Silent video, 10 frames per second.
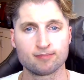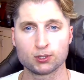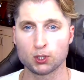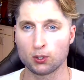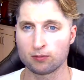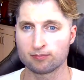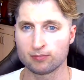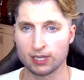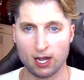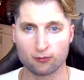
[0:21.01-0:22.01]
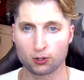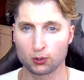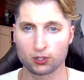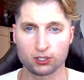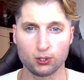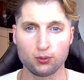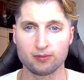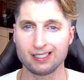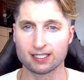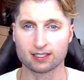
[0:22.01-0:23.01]
So without further ado,
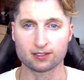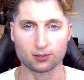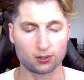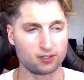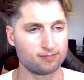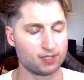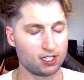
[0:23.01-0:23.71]
let's get started.